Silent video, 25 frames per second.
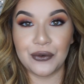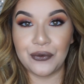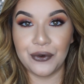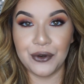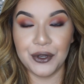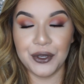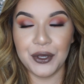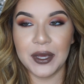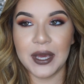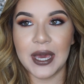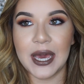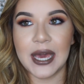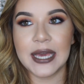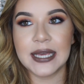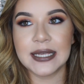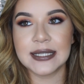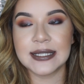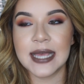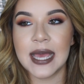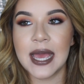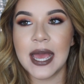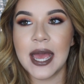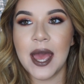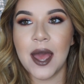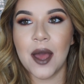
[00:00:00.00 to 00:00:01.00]
for you
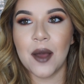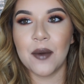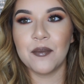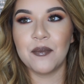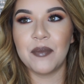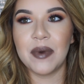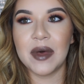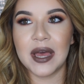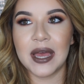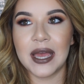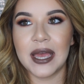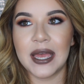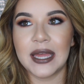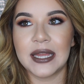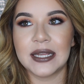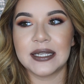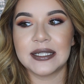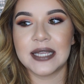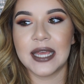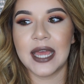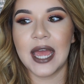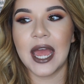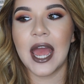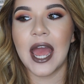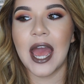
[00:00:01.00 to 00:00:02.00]
guys,
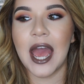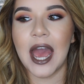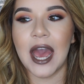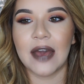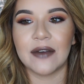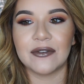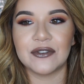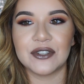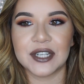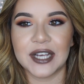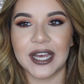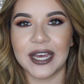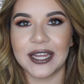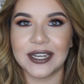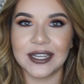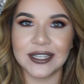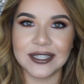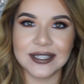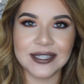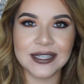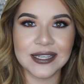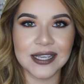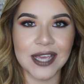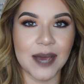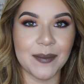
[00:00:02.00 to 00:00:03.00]
but after kind
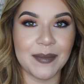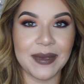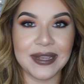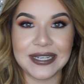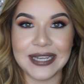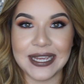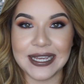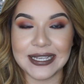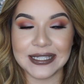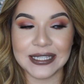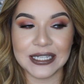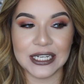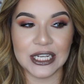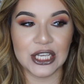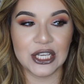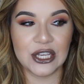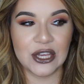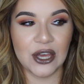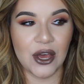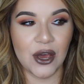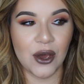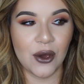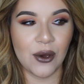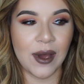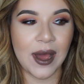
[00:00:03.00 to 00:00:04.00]
of seeing how my day is going to
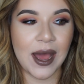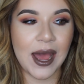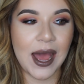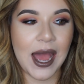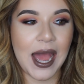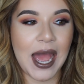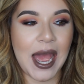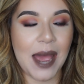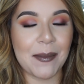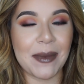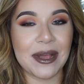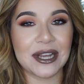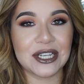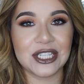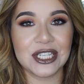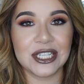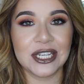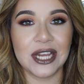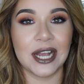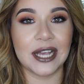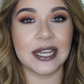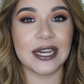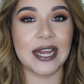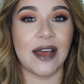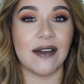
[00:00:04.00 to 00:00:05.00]
go, I'm actually
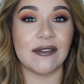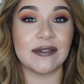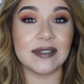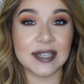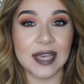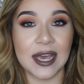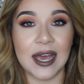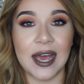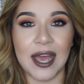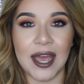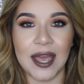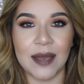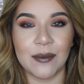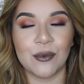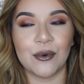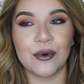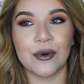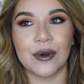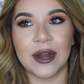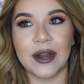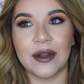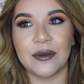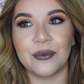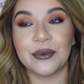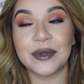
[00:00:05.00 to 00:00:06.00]
not going to have time,
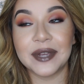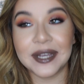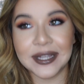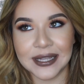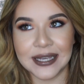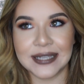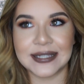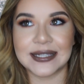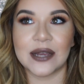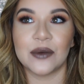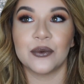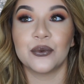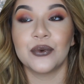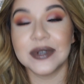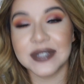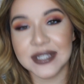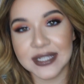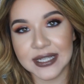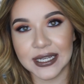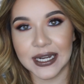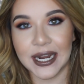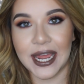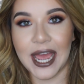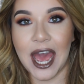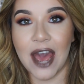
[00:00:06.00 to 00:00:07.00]
or I realized I
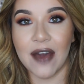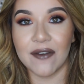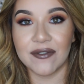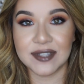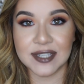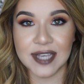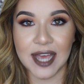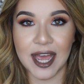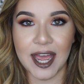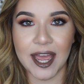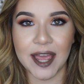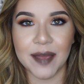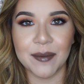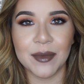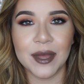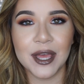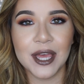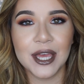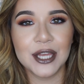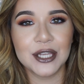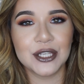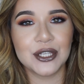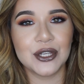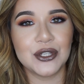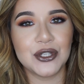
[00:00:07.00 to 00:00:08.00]
wasn't going to have time
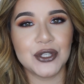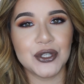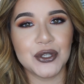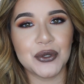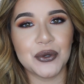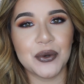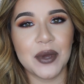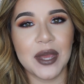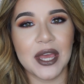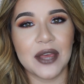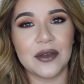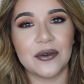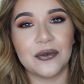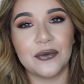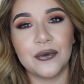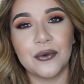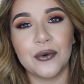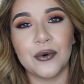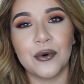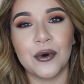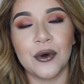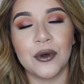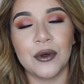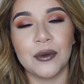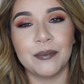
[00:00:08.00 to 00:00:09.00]
to do a
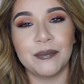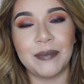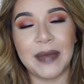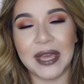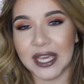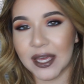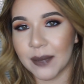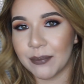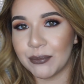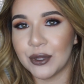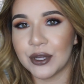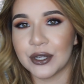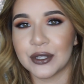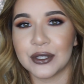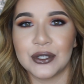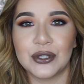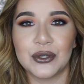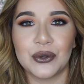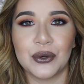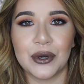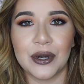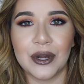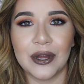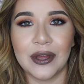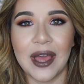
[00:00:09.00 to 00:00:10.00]
full makeup look
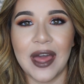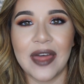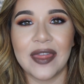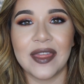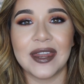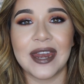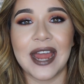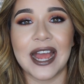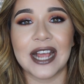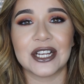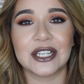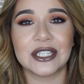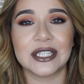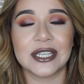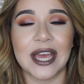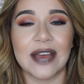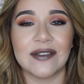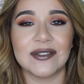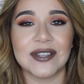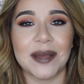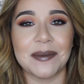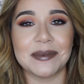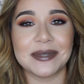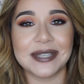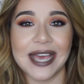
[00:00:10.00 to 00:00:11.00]
tutorial and then actually
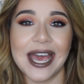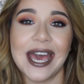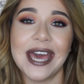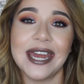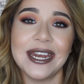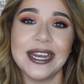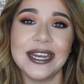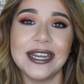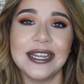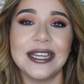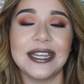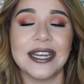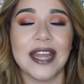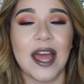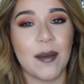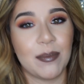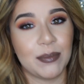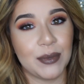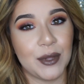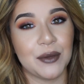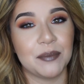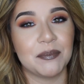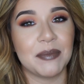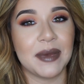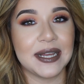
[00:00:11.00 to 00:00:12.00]
have time to edit it and
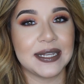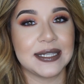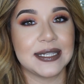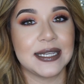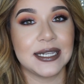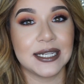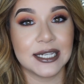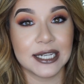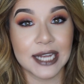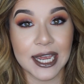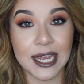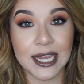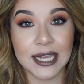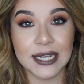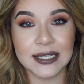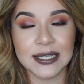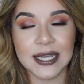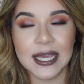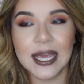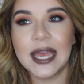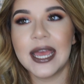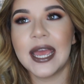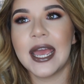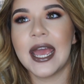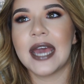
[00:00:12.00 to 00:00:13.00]
upload by tonight.
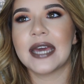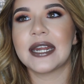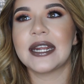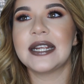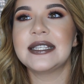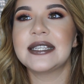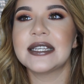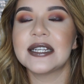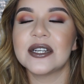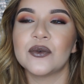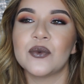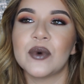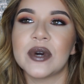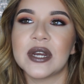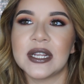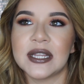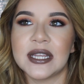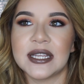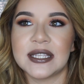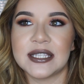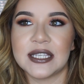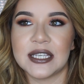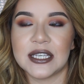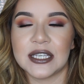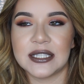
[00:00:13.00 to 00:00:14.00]
And I didn't want to
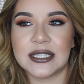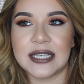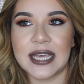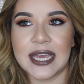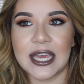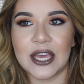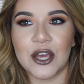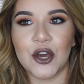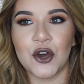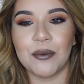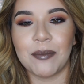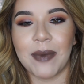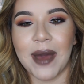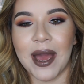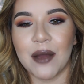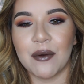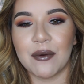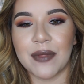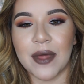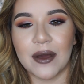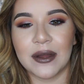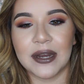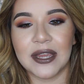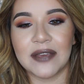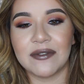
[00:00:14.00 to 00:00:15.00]
let today go by
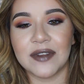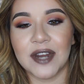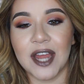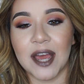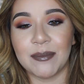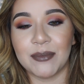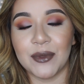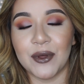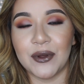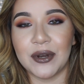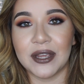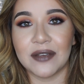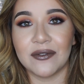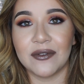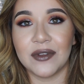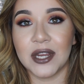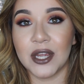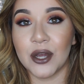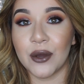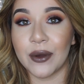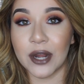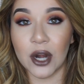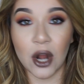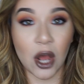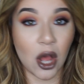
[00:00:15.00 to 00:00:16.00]
without even uploading a
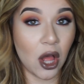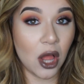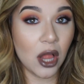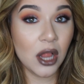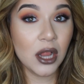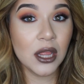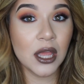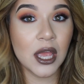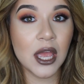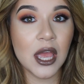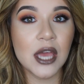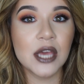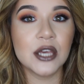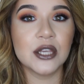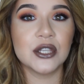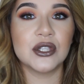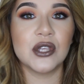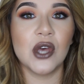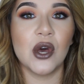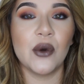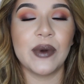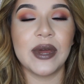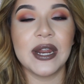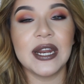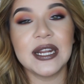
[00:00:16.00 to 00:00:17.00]
video at all.
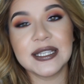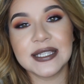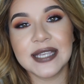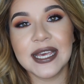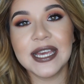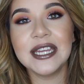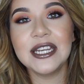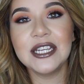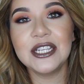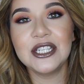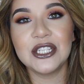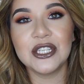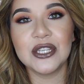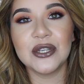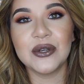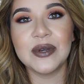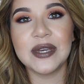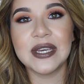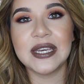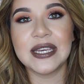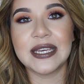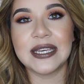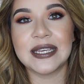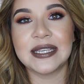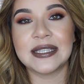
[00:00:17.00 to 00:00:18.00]
So what I decided to do
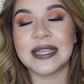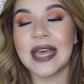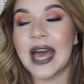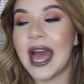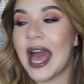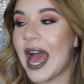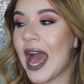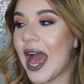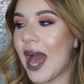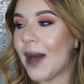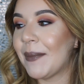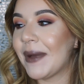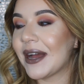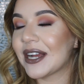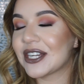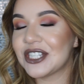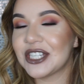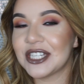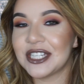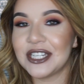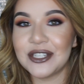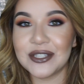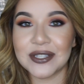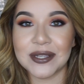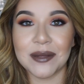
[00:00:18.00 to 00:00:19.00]
is I'm
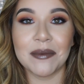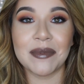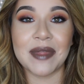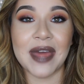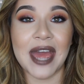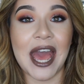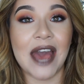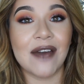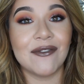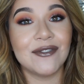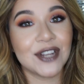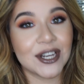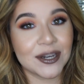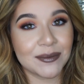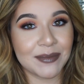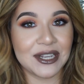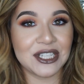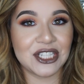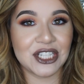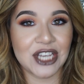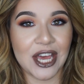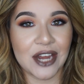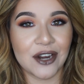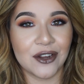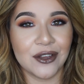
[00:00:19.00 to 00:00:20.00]
actually going to do something that I haven't done on my
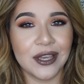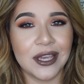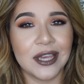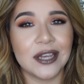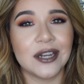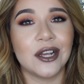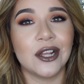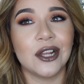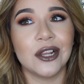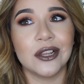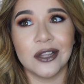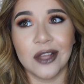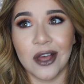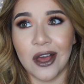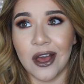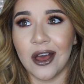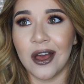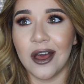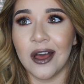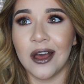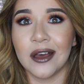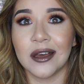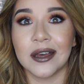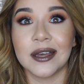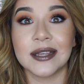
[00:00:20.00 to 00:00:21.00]
channel in a
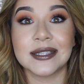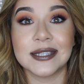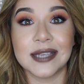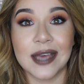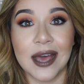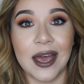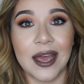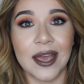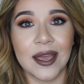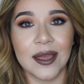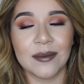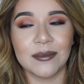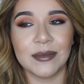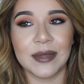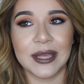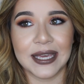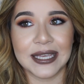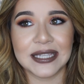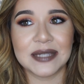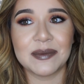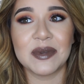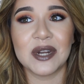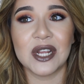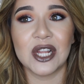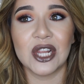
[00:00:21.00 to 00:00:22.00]
long time. Like,
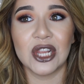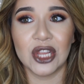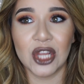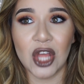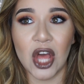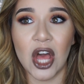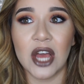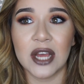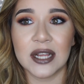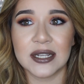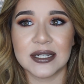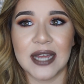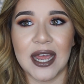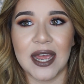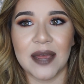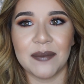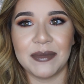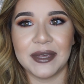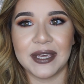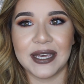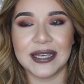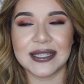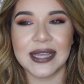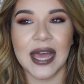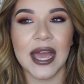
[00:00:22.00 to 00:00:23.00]
it's been a long time
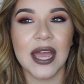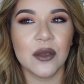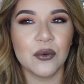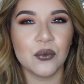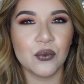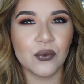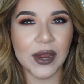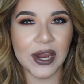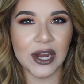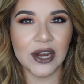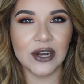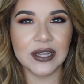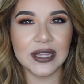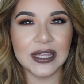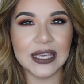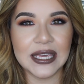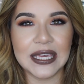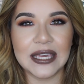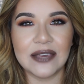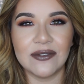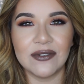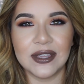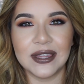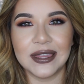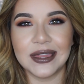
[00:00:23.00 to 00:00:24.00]
because I rarely
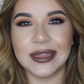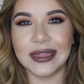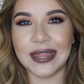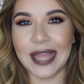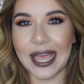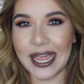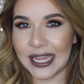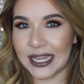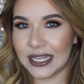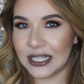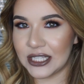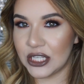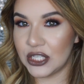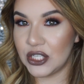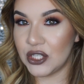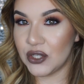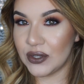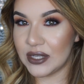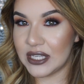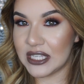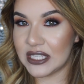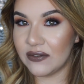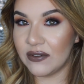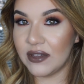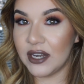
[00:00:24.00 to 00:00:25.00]
even like to do
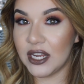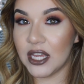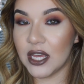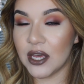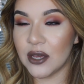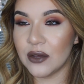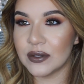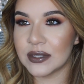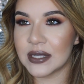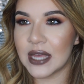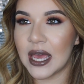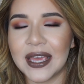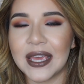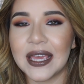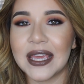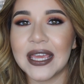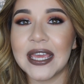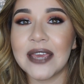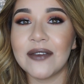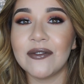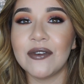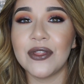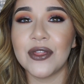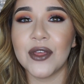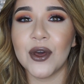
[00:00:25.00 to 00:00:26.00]
these videos.
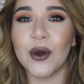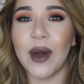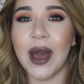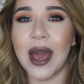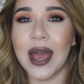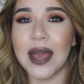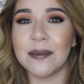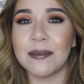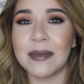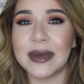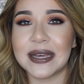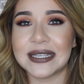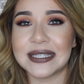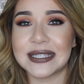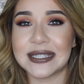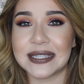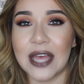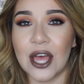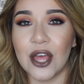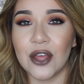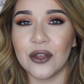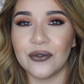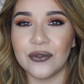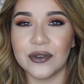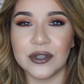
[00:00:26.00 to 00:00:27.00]
Even though I
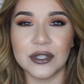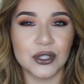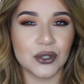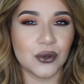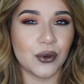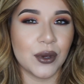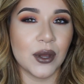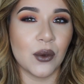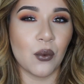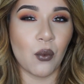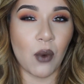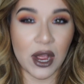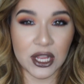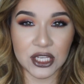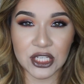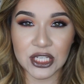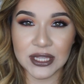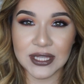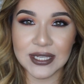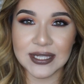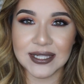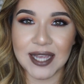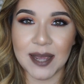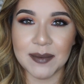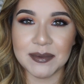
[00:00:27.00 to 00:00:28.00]
myself enjoy watching
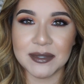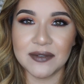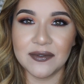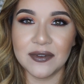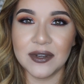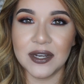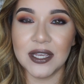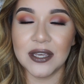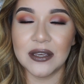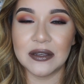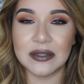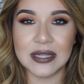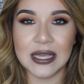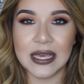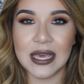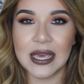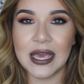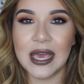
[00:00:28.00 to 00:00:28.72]
these types of videos,